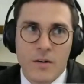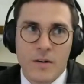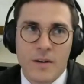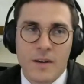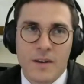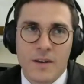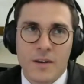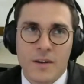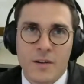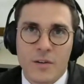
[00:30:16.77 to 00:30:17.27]

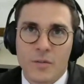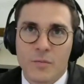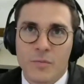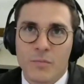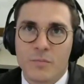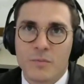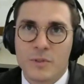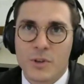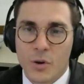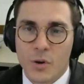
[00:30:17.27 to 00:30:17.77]
in a
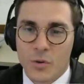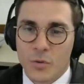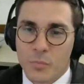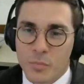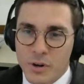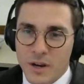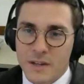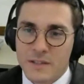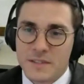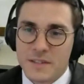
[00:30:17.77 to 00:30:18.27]
total
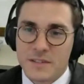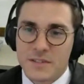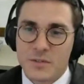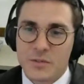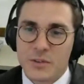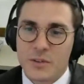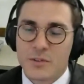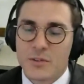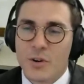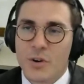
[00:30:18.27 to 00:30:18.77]
process
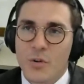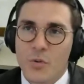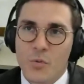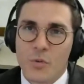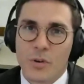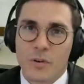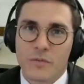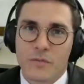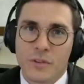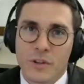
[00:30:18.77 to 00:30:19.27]
or in a total
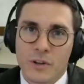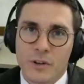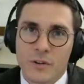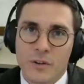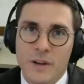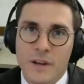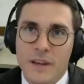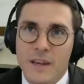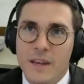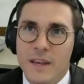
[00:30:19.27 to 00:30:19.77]

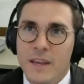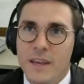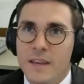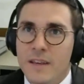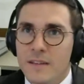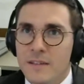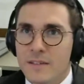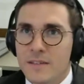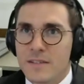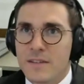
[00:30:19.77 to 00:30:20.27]
workflow
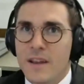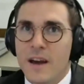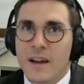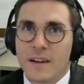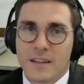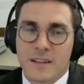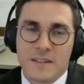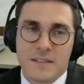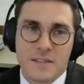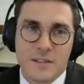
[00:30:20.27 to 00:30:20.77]
is
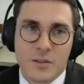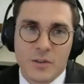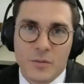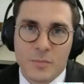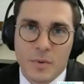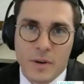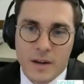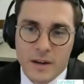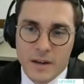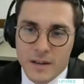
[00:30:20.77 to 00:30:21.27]
not
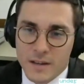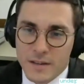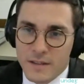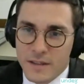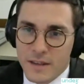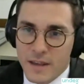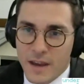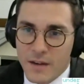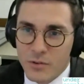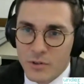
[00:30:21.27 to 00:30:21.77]
considered by
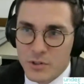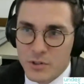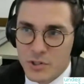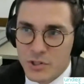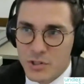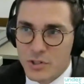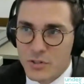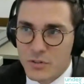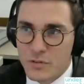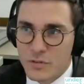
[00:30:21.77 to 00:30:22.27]
the
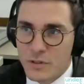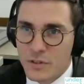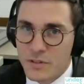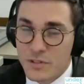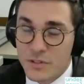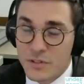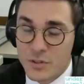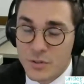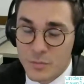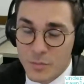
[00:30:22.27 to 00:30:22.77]
average
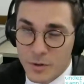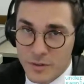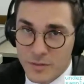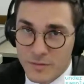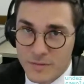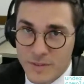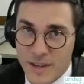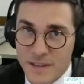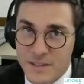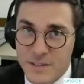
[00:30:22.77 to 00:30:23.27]
consumer,
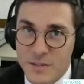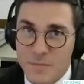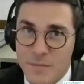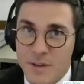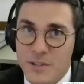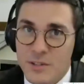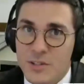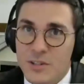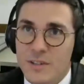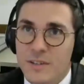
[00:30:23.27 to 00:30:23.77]
as you
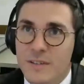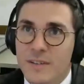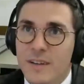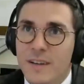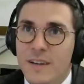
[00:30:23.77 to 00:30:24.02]
mentioned.